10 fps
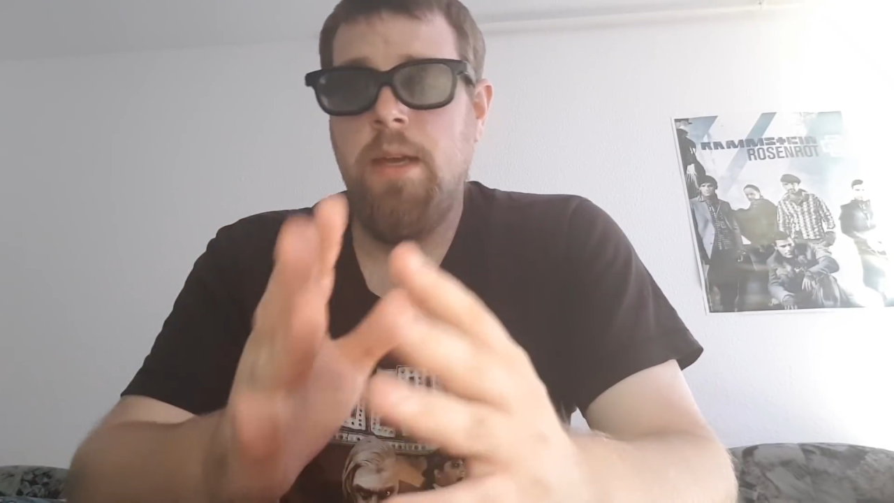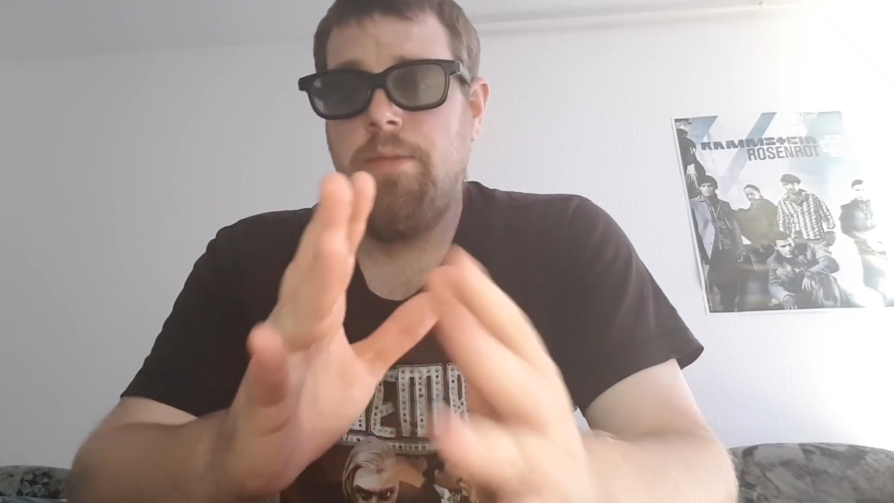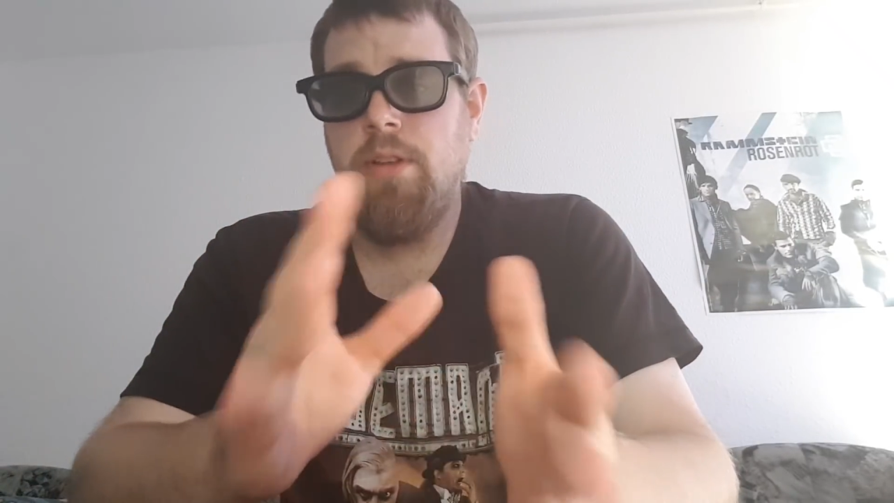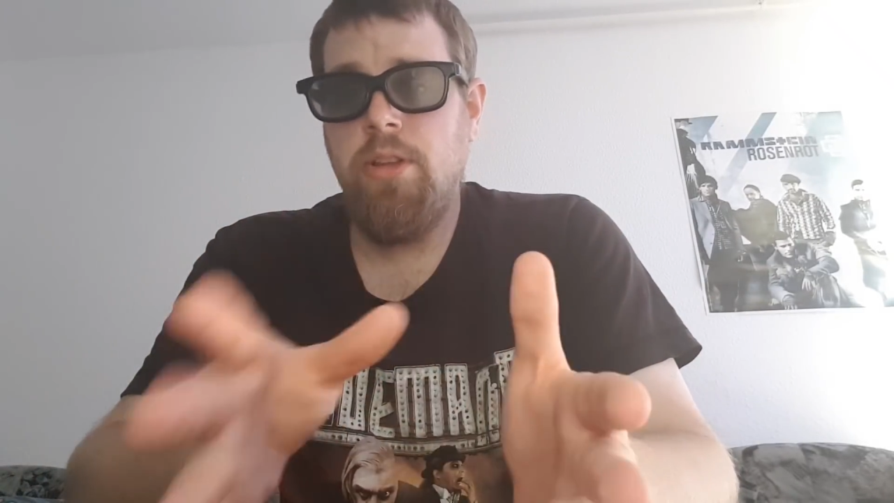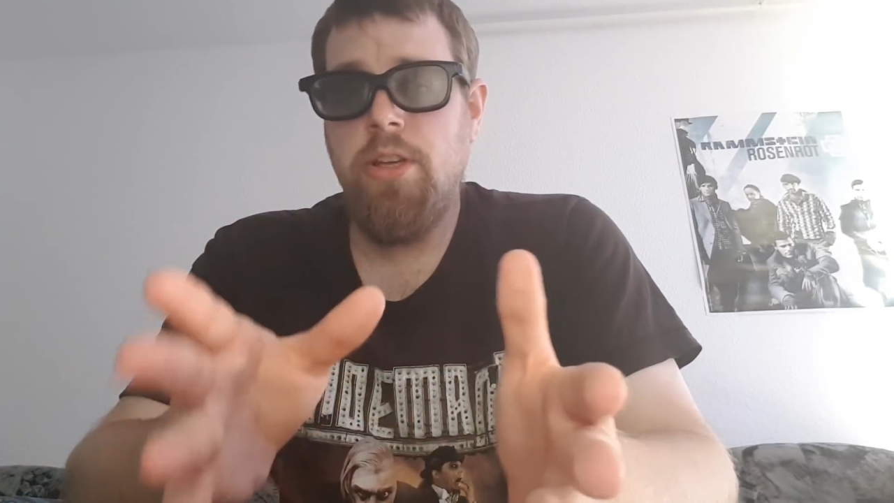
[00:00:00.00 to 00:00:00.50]

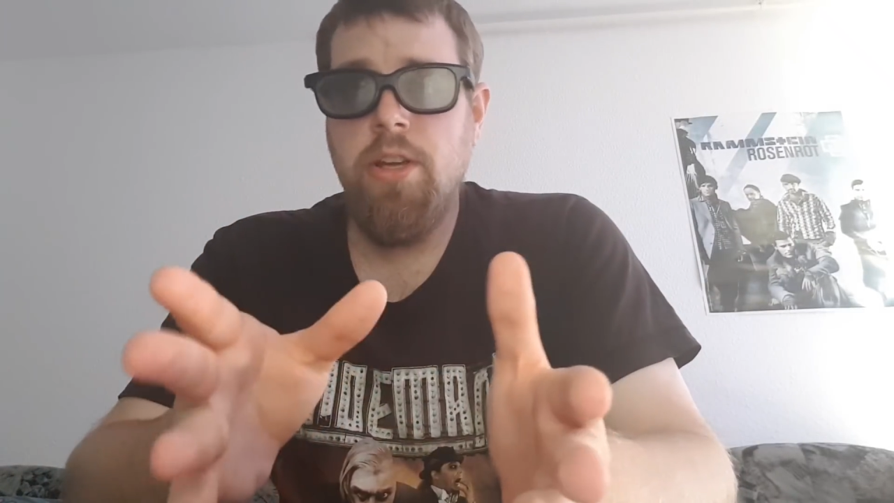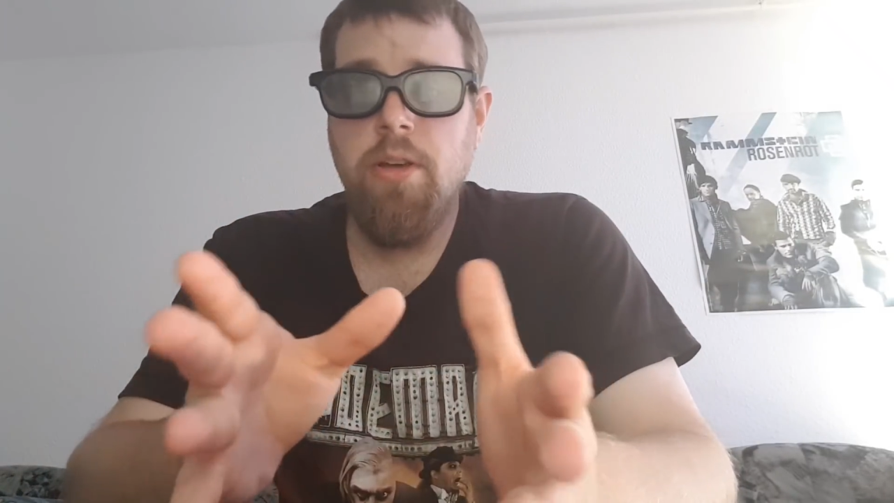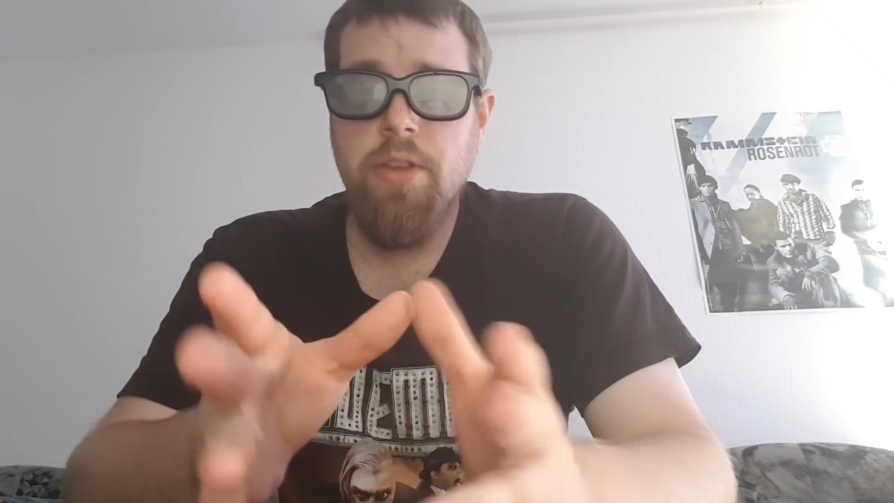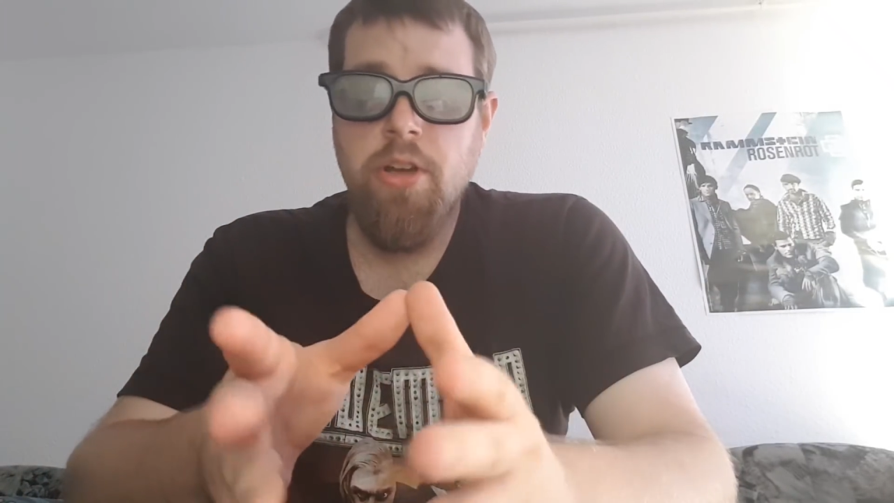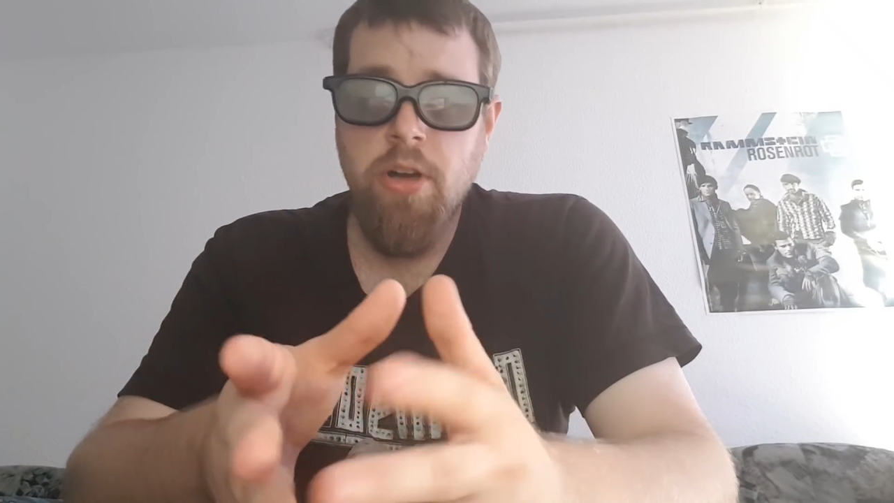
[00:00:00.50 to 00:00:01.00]
If you look at
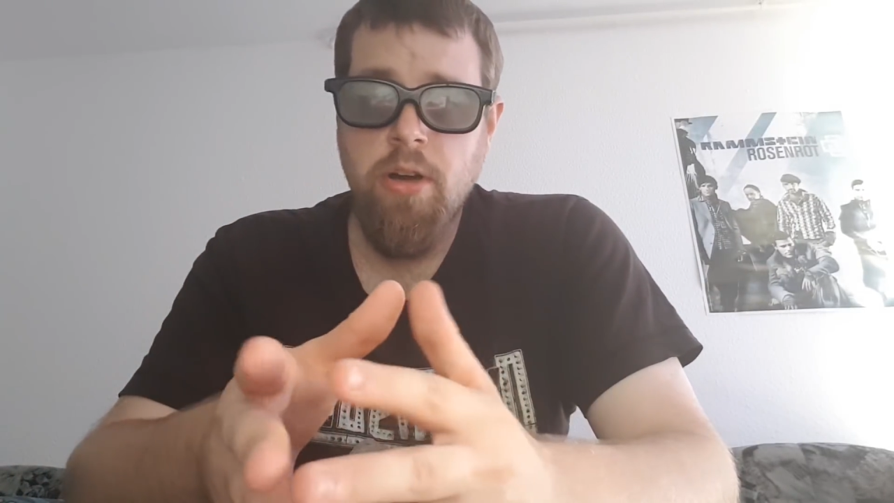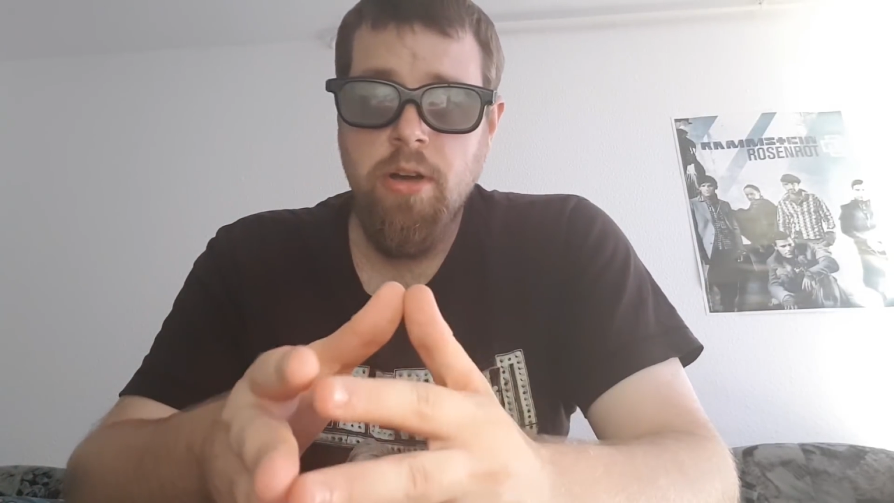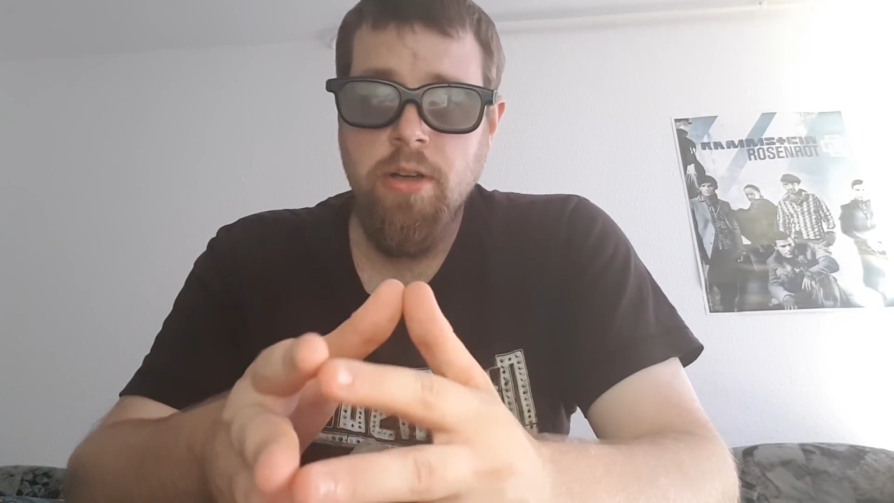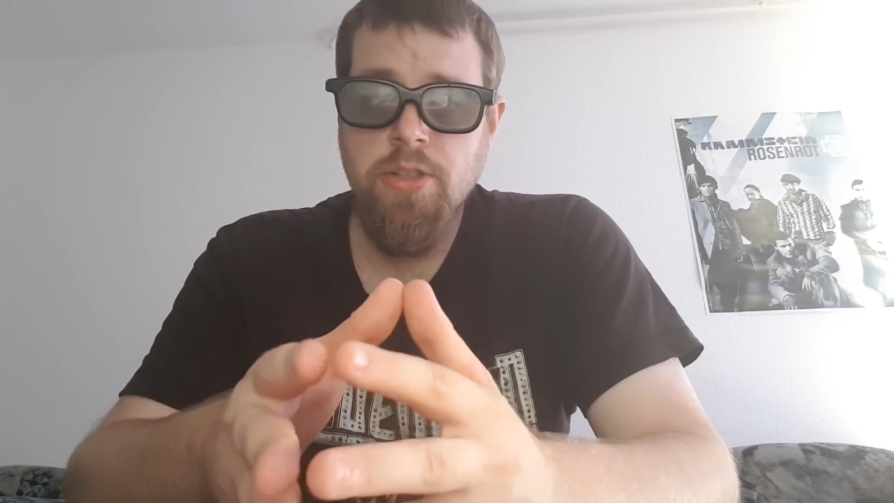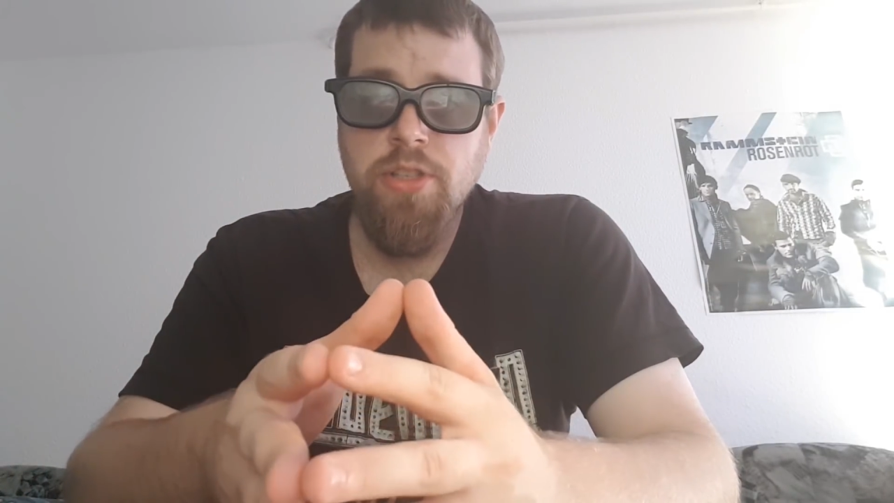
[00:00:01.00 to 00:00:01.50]
all the
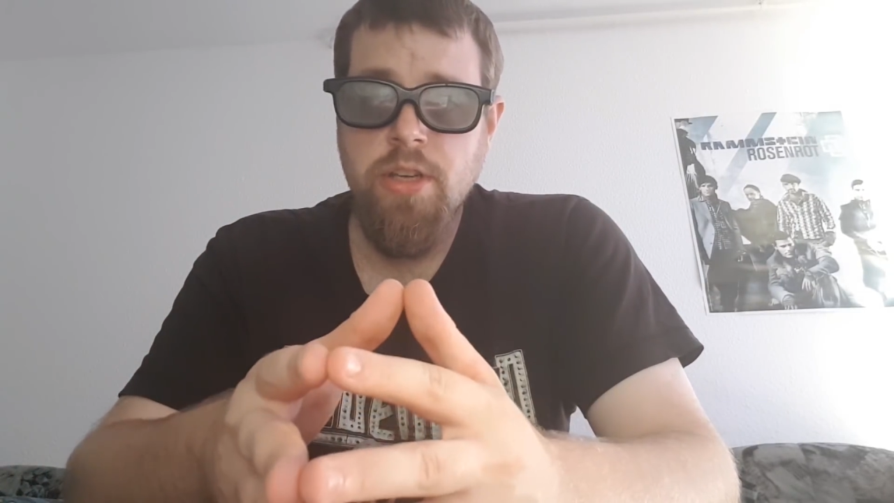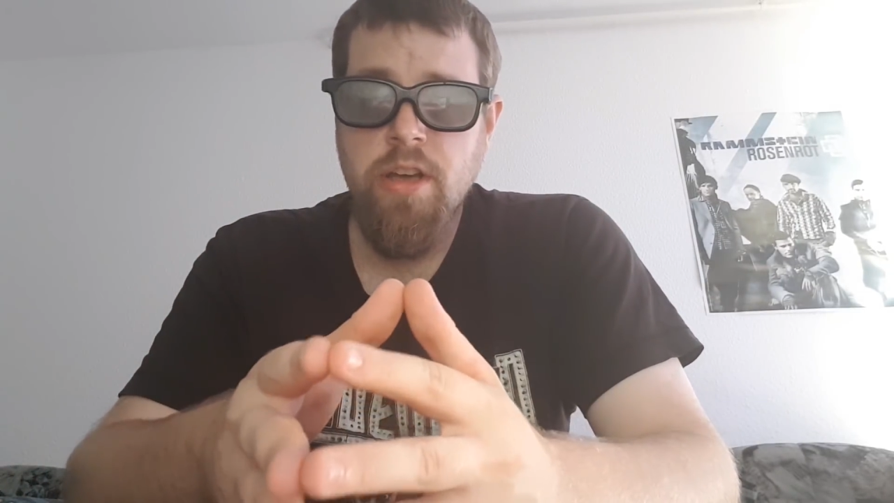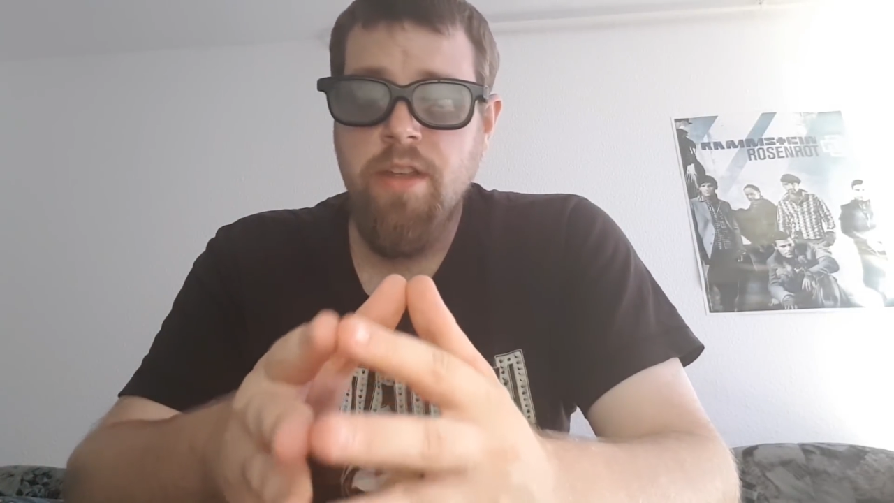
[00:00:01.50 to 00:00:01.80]
cars,